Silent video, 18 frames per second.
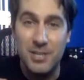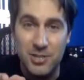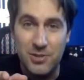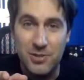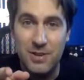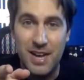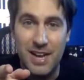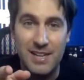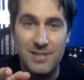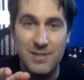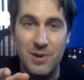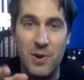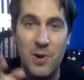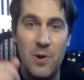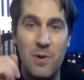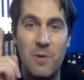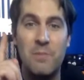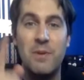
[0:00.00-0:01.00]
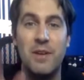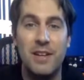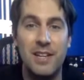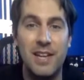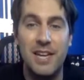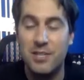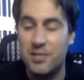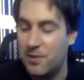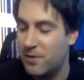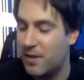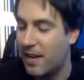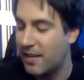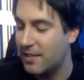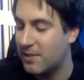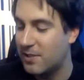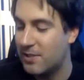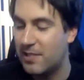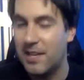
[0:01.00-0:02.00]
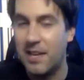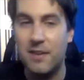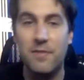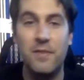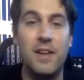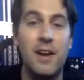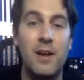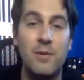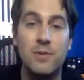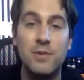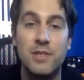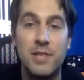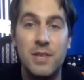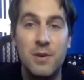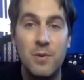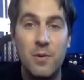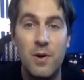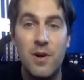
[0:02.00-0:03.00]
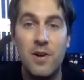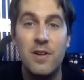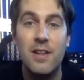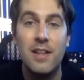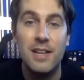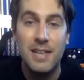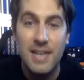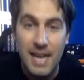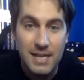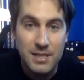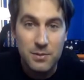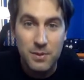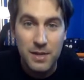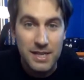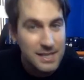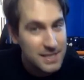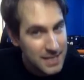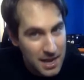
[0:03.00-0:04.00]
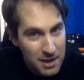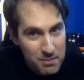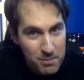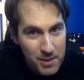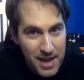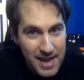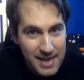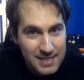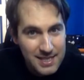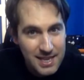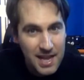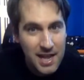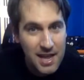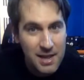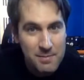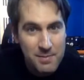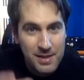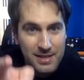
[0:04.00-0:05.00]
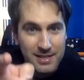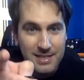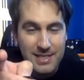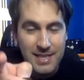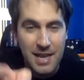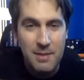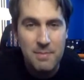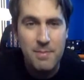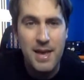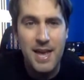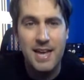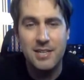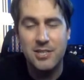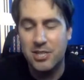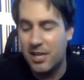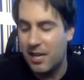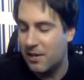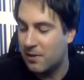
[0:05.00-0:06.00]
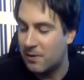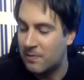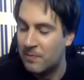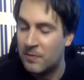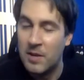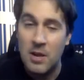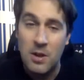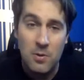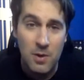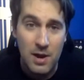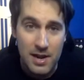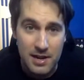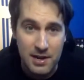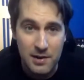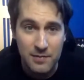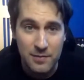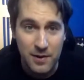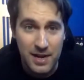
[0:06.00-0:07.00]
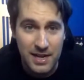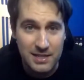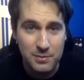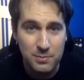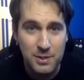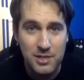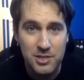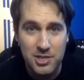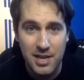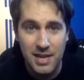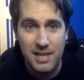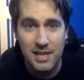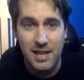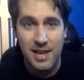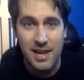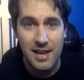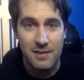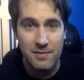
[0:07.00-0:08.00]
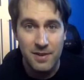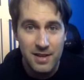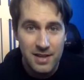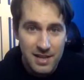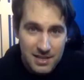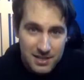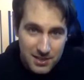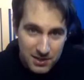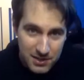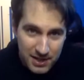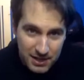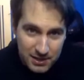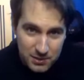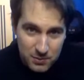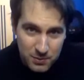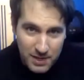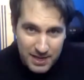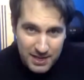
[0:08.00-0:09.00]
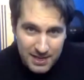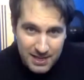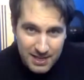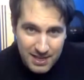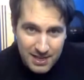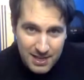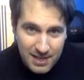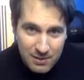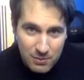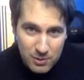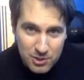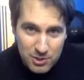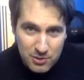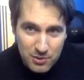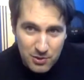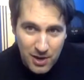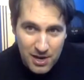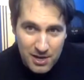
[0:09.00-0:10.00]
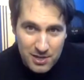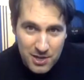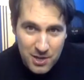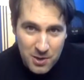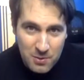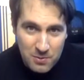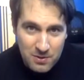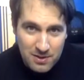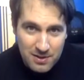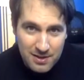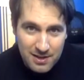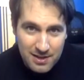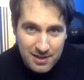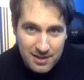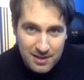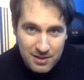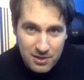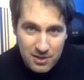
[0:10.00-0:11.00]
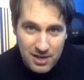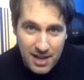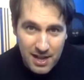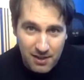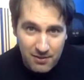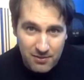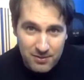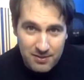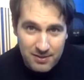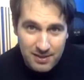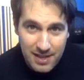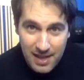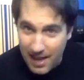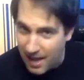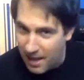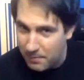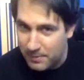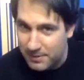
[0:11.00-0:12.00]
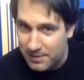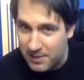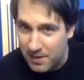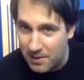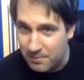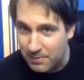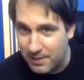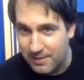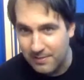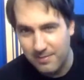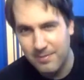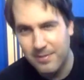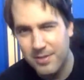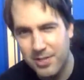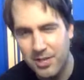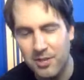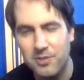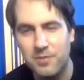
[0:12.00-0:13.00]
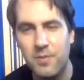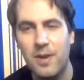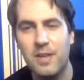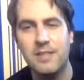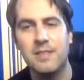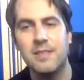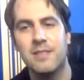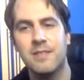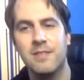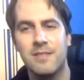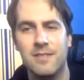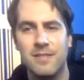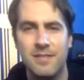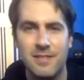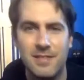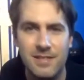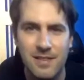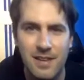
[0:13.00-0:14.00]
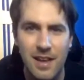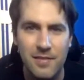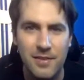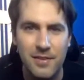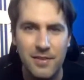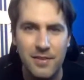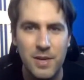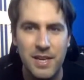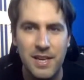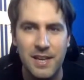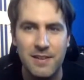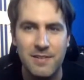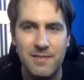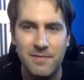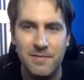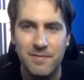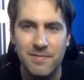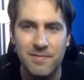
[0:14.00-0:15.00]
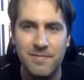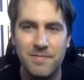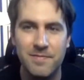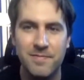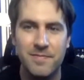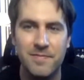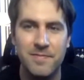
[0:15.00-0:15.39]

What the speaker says: I'm glad you guys are home and glad you guys are safe. And I will see you all next week. Same bat time, same bat channel right here for SPJ Live. Till next week, wish you great tone, good health, happy stomping. Cheers, friends. Have a good weekend.